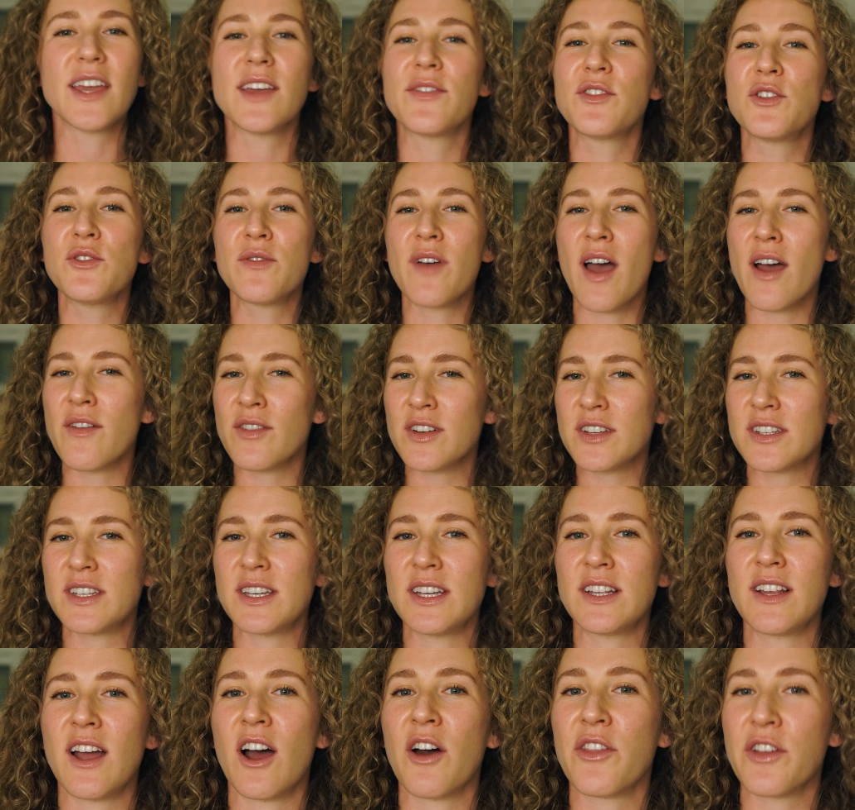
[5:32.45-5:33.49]
If you've ever
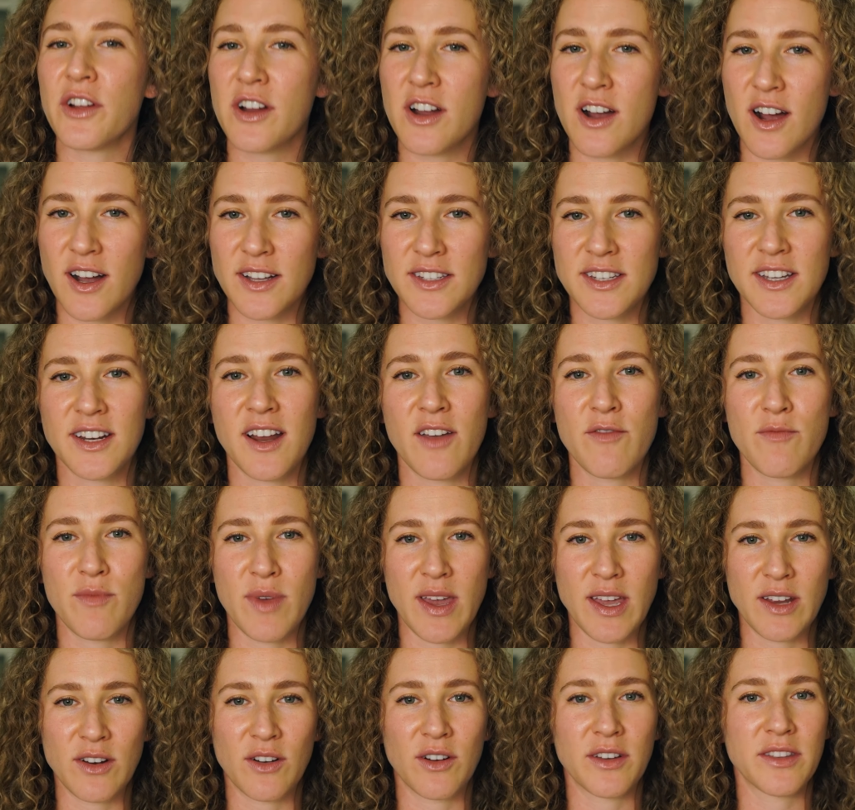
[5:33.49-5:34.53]
seen other content I've
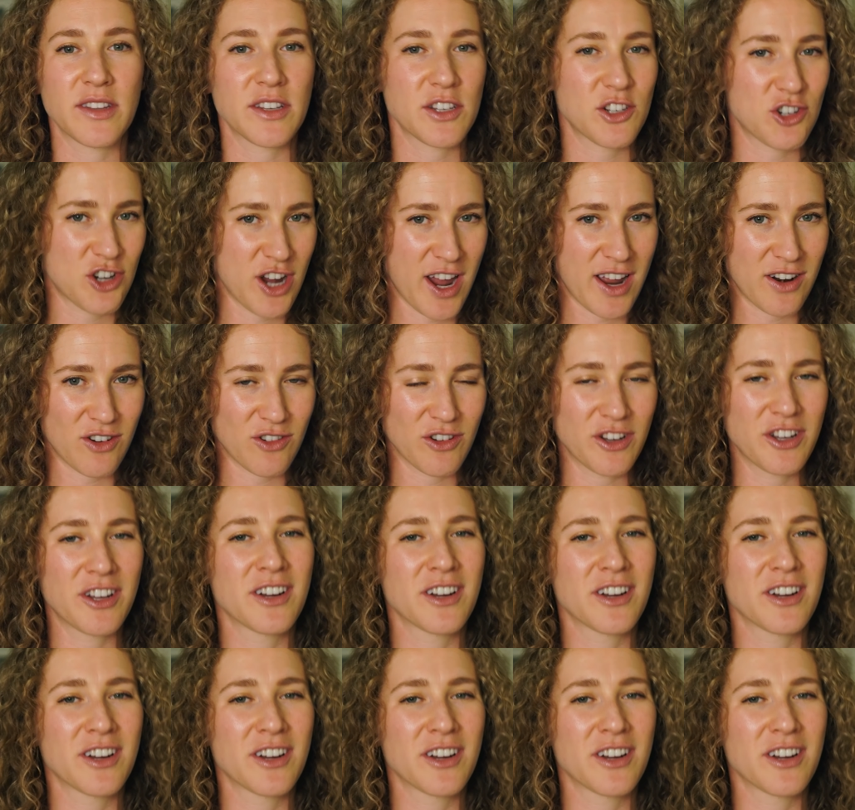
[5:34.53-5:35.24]
made on this channel,